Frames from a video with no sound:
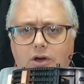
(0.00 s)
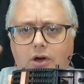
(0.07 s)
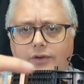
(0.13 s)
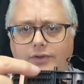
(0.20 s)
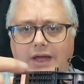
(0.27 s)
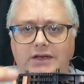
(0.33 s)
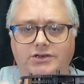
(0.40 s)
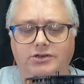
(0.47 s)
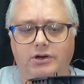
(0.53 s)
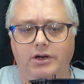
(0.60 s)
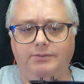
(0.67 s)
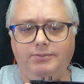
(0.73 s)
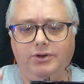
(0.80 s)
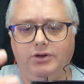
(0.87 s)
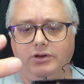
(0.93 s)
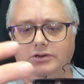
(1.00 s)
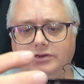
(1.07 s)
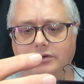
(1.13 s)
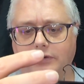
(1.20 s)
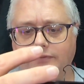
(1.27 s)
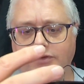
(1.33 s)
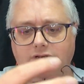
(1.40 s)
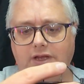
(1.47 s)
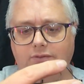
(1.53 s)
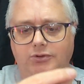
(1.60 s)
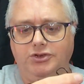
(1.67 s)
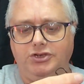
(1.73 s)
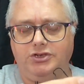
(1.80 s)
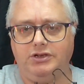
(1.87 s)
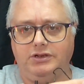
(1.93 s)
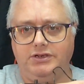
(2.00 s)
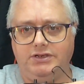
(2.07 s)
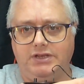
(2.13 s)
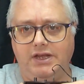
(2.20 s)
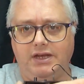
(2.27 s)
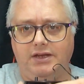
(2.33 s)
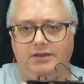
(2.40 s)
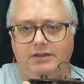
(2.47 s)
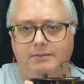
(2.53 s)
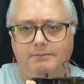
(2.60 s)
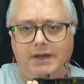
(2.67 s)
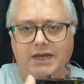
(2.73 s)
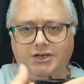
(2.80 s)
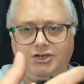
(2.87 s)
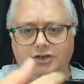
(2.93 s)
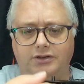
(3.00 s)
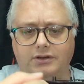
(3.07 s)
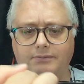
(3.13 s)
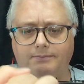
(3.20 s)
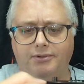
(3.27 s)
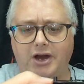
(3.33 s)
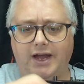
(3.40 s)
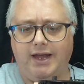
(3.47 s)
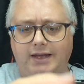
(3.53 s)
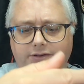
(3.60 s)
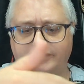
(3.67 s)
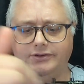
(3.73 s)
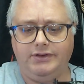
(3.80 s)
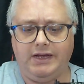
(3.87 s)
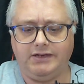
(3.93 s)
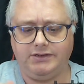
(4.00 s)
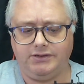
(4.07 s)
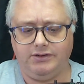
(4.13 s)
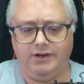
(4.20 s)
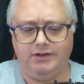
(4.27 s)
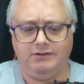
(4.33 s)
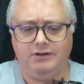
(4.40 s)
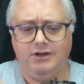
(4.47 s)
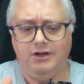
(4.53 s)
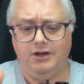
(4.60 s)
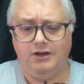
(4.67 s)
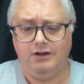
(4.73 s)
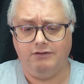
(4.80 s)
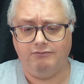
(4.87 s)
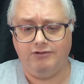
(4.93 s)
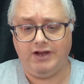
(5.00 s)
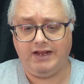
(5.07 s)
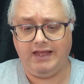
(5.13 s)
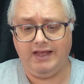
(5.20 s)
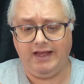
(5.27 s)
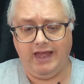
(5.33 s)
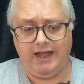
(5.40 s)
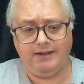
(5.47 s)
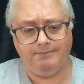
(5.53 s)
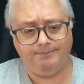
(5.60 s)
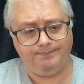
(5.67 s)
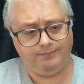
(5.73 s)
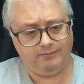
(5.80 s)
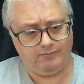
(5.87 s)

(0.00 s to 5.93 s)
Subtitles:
on that side, because obviously we're just going to stick the mesh and the brackets on that side ready again.